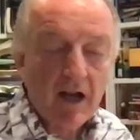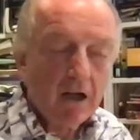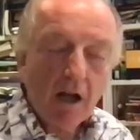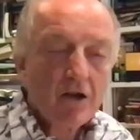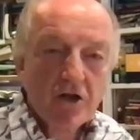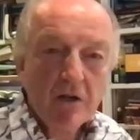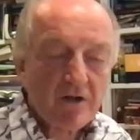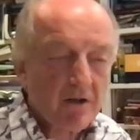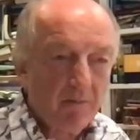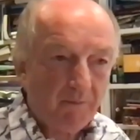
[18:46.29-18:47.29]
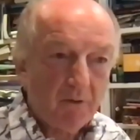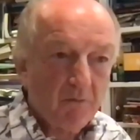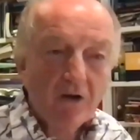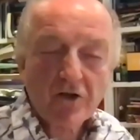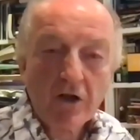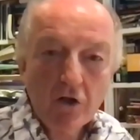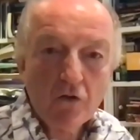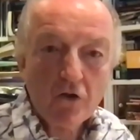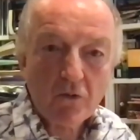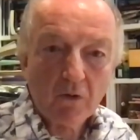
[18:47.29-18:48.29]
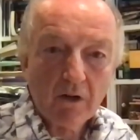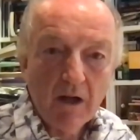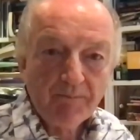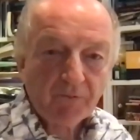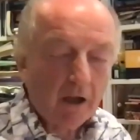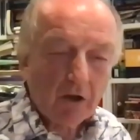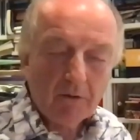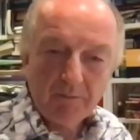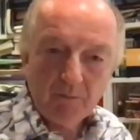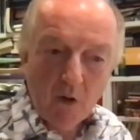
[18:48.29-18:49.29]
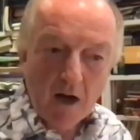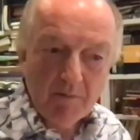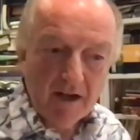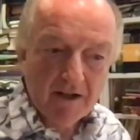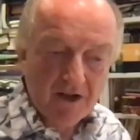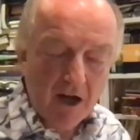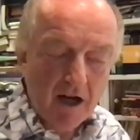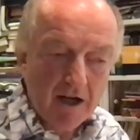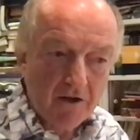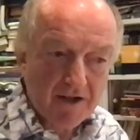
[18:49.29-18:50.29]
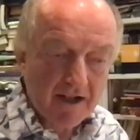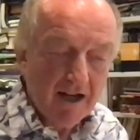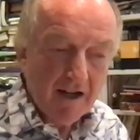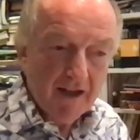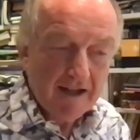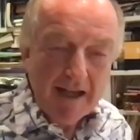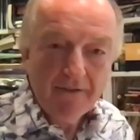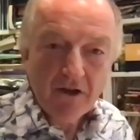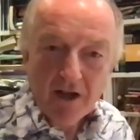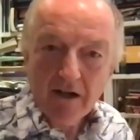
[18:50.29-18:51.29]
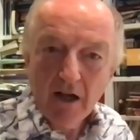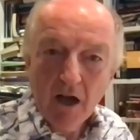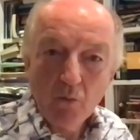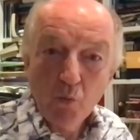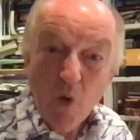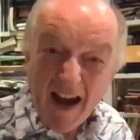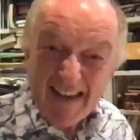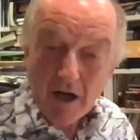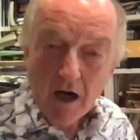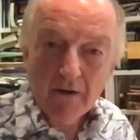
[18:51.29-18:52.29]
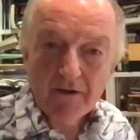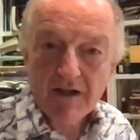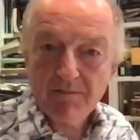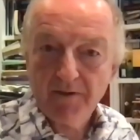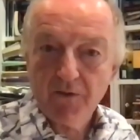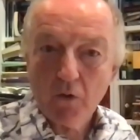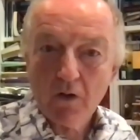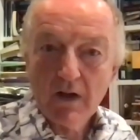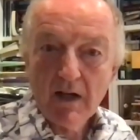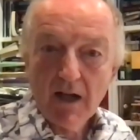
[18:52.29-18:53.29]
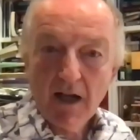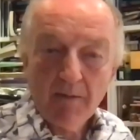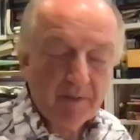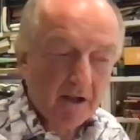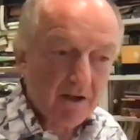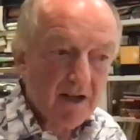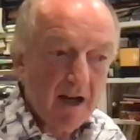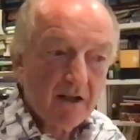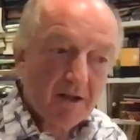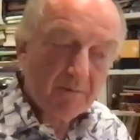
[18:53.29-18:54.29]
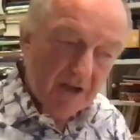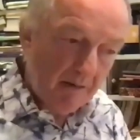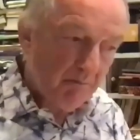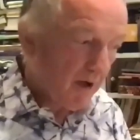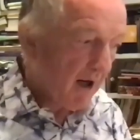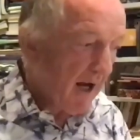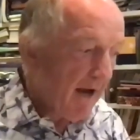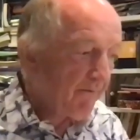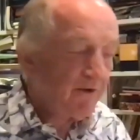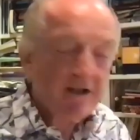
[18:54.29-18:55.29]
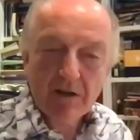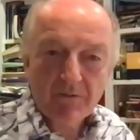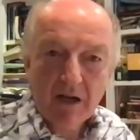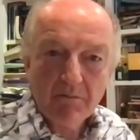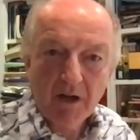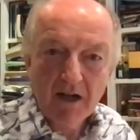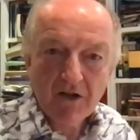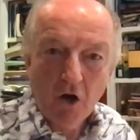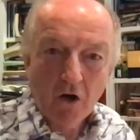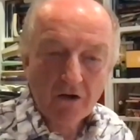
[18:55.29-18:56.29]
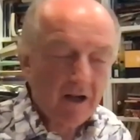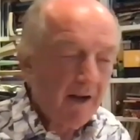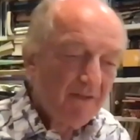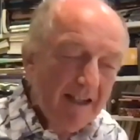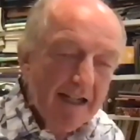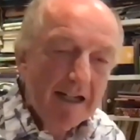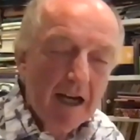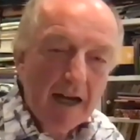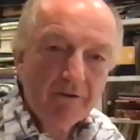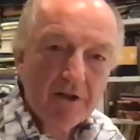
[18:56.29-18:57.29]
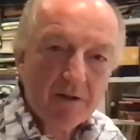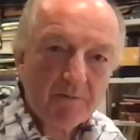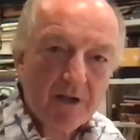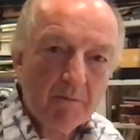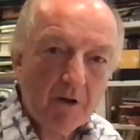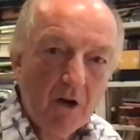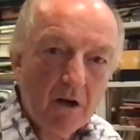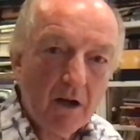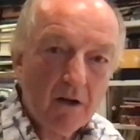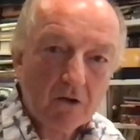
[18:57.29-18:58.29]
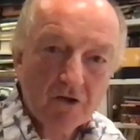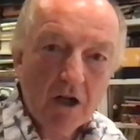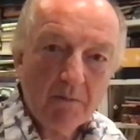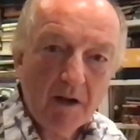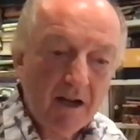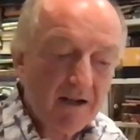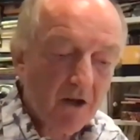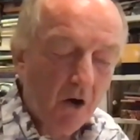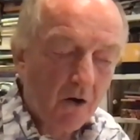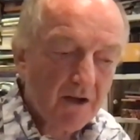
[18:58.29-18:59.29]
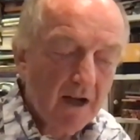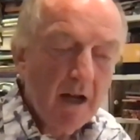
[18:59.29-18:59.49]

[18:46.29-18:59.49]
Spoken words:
Last year was most unusual. A lot of winemakers that I know said they'd never done a wet harvest before, because every September is hot. Nearly every October is hot.